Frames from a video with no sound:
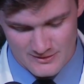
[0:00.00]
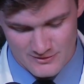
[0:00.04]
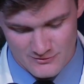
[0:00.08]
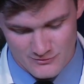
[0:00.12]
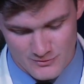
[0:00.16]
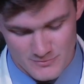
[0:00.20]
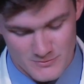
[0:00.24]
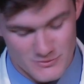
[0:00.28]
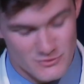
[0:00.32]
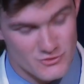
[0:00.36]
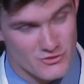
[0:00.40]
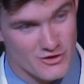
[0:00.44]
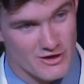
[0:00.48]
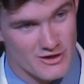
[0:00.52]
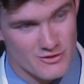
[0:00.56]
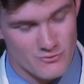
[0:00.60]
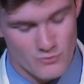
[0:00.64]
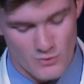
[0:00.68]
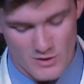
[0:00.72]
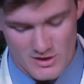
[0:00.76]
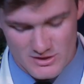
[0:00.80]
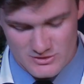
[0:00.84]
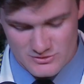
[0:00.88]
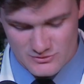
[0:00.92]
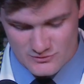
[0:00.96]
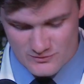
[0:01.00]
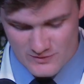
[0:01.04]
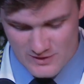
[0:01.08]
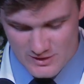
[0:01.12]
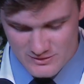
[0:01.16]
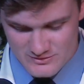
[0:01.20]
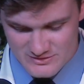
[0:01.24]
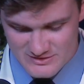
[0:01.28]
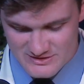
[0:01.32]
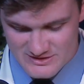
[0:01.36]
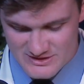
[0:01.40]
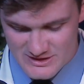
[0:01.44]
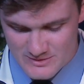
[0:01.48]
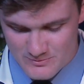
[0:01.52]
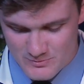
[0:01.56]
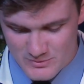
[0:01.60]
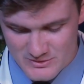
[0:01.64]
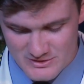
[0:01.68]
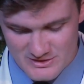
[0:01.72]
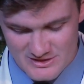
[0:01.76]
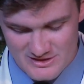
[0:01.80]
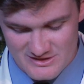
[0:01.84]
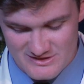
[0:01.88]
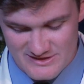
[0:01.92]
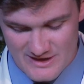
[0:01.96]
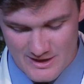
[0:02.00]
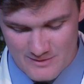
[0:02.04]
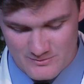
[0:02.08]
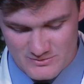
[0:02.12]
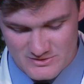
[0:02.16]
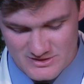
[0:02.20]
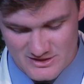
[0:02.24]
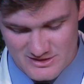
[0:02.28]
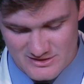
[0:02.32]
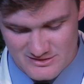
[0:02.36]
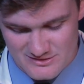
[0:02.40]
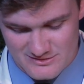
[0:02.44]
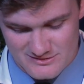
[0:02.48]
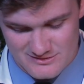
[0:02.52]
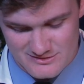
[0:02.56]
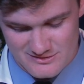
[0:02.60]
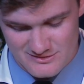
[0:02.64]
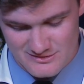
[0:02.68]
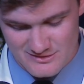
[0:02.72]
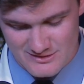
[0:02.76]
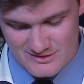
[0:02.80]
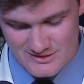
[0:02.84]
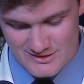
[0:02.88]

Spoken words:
From the creative ways you found to sleep in the exam sessions,